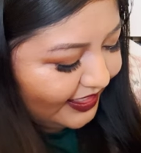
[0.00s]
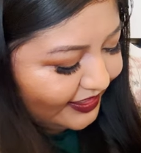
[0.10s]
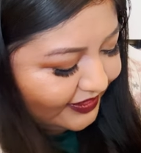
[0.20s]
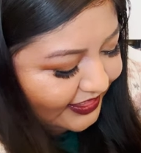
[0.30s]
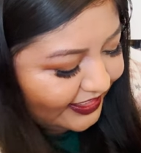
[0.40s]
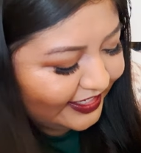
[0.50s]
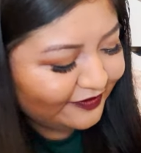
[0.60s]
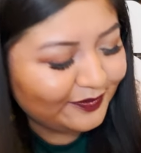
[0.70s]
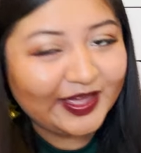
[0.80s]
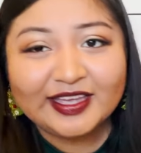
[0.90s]
you know to
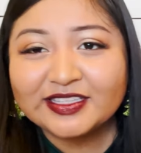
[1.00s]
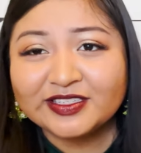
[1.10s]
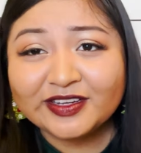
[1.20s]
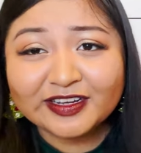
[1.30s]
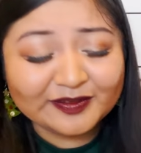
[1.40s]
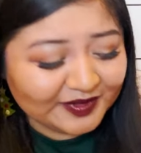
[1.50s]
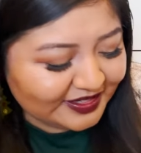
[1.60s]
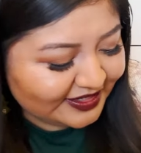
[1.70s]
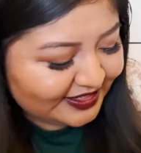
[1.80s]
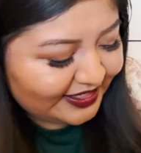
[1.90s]
give back to your
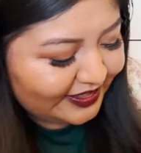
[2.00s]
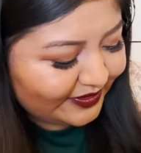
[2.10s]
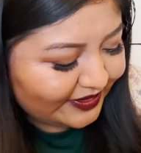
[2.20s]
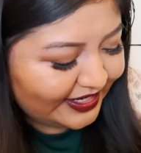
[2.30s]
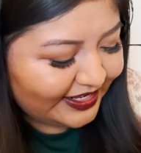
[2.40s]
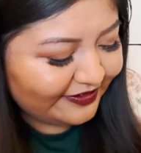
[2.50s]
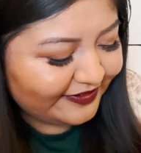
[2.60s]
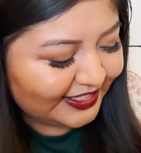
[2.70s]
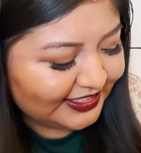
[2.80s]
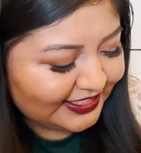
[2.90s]
community or any
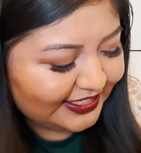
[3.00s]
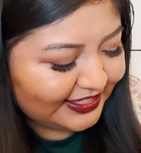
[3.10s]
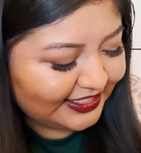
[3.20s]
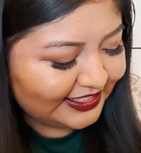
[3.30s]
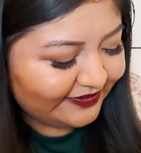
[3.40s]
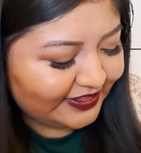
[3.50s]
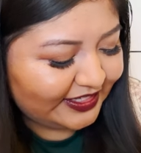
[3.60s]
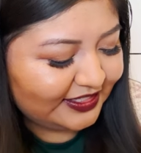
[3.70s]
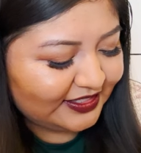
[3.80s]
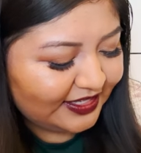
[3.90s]
events like this even
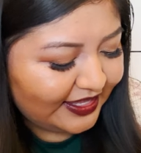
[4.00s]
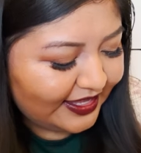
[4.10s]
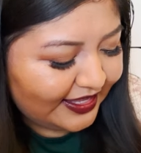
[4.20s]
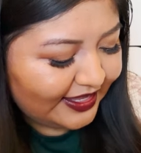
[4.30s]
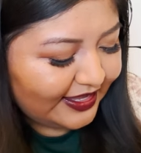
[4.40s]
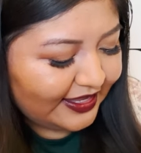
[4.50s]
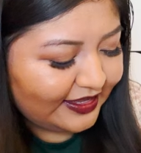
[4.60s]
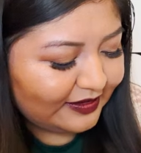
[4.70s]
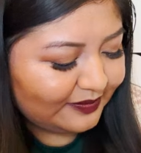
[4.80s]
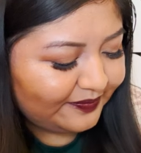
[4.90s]
like
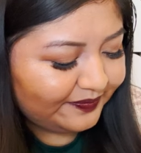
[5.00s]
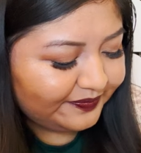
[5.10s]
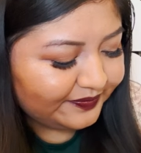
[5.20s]
um